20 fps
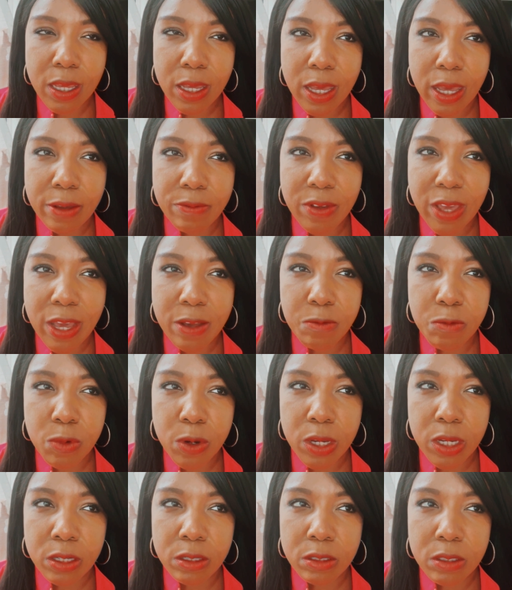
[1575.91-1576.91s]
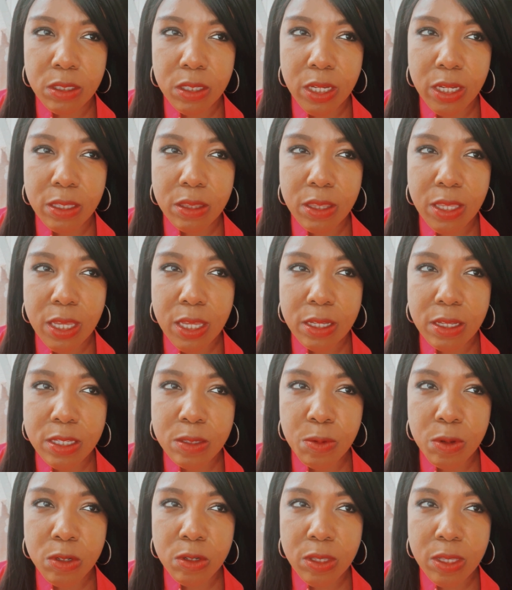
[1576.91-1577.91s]
I've had one, I think I
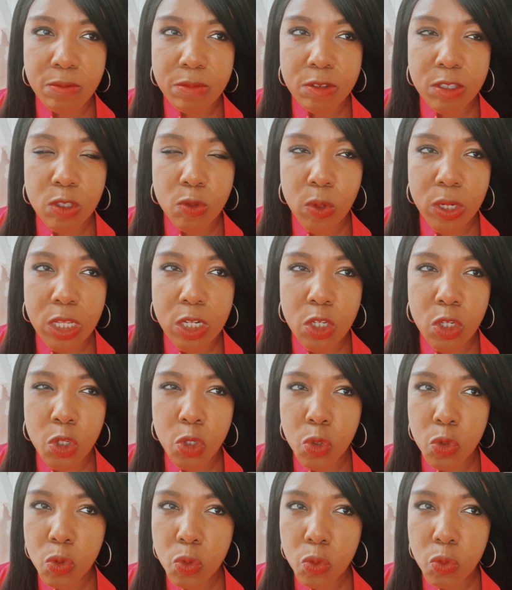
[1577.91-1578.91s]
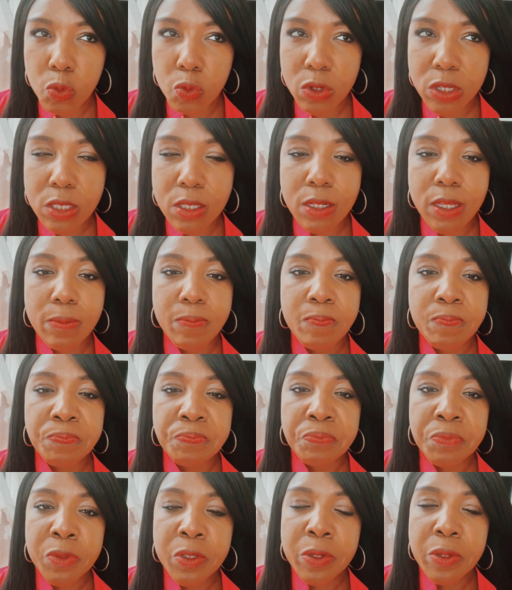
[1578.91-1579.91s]
spoke to that was twenty-two recently.
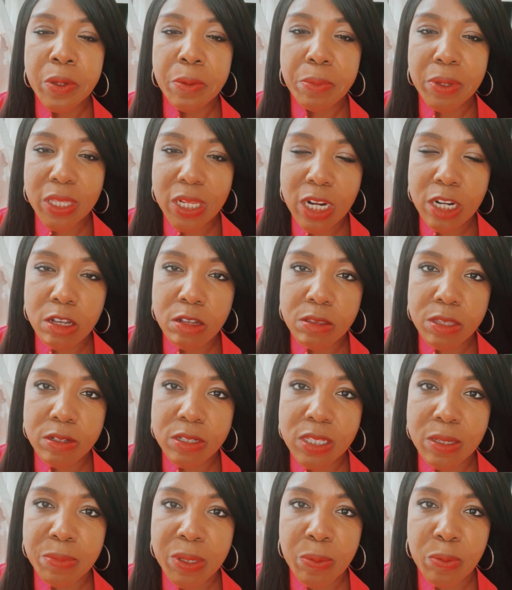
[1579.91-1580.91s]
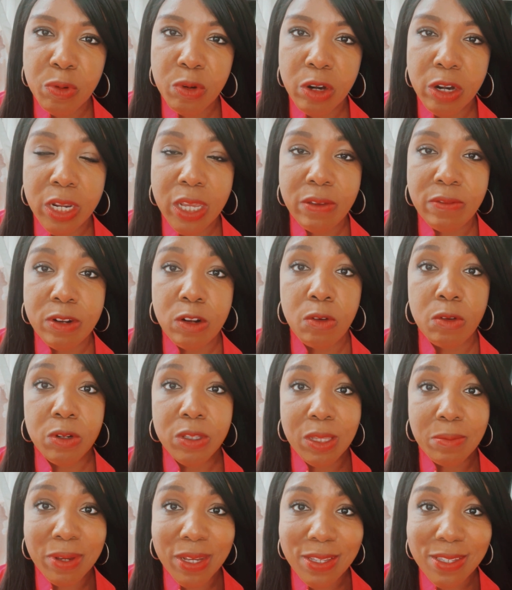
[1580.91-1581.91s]
But then I know there's some people who are even older
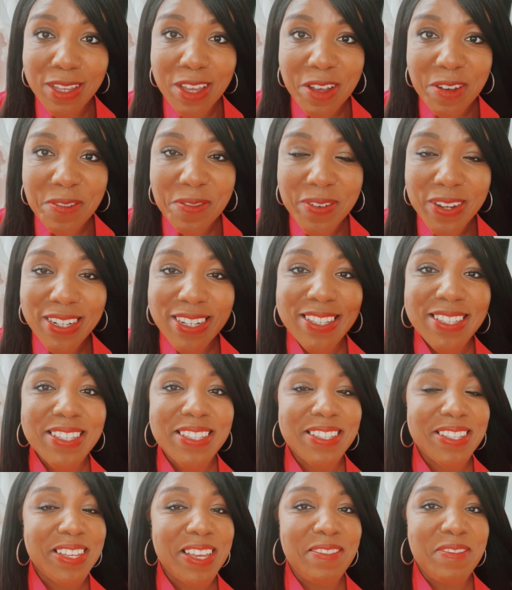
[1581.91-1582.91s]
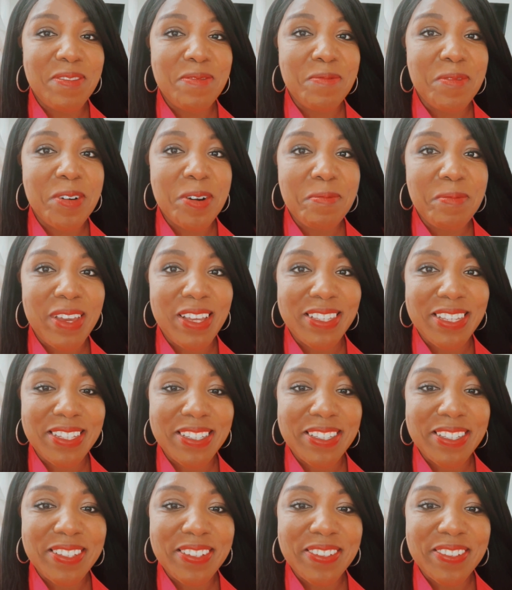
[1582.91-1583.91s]
than myself, which is even more amazing
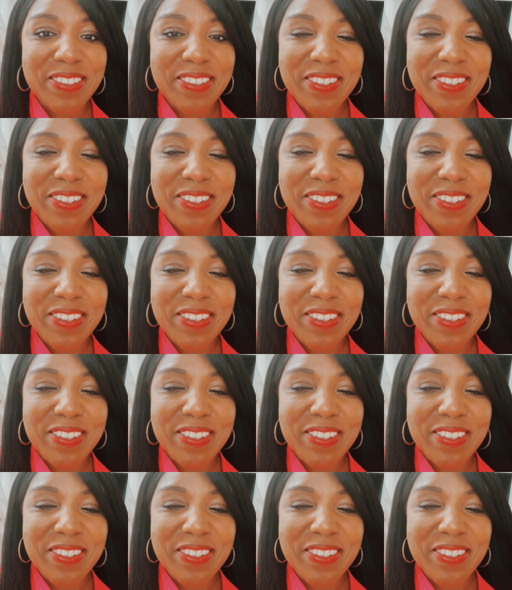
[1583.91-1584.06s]
too.